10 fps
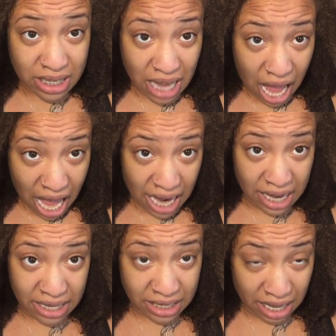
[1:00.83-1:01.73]

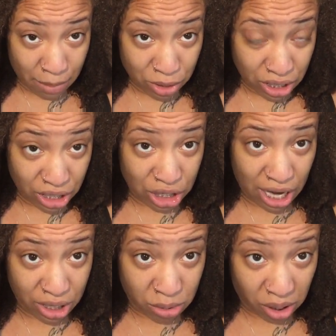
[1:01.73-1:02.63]
sides, and I'm going to try
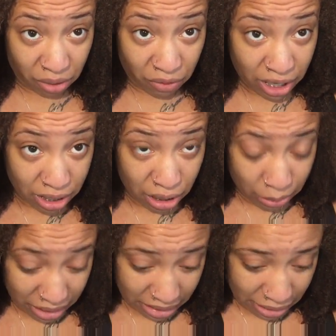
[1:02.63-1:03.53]
to do this fairly
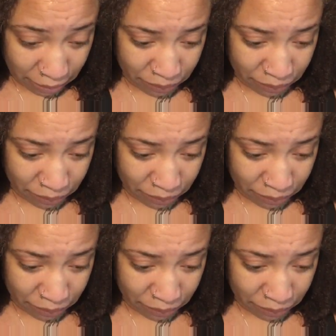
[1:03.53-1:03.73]
quickly.